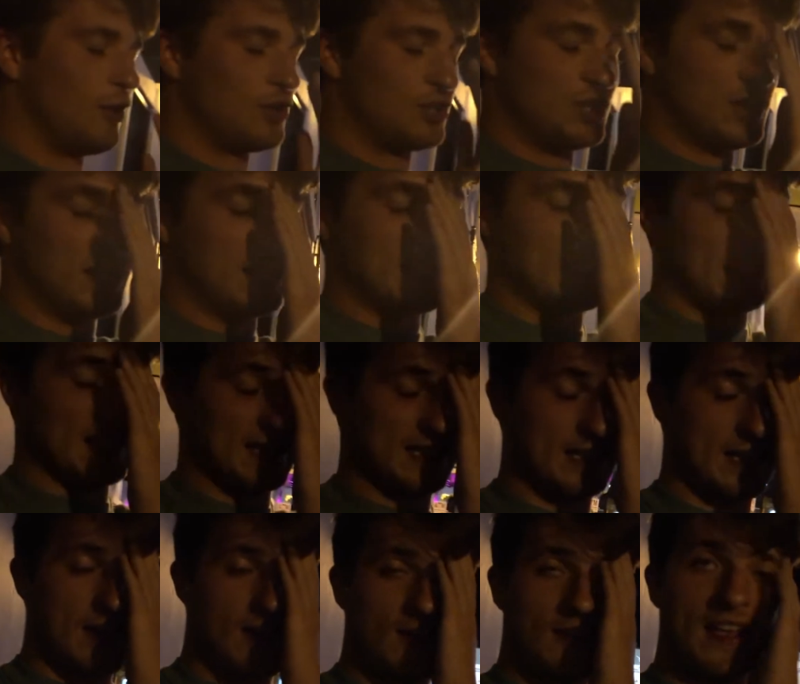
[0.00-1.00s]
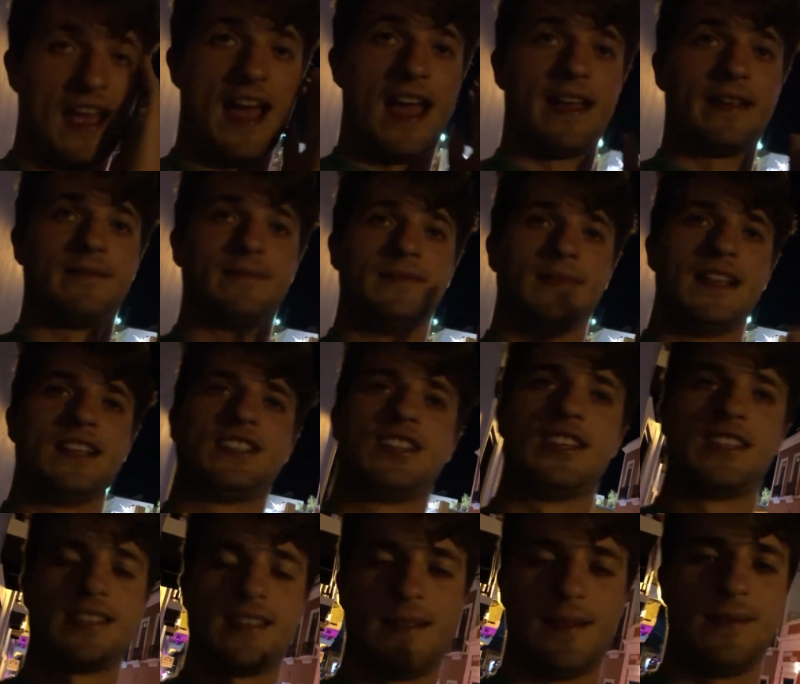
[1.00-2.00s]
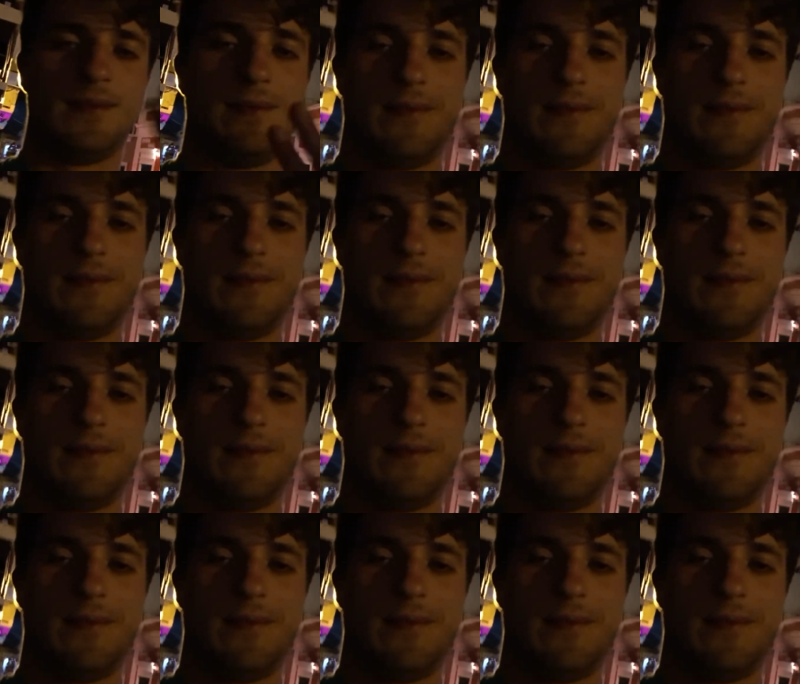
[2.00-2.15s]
Lord Jesus. Okay, let's just,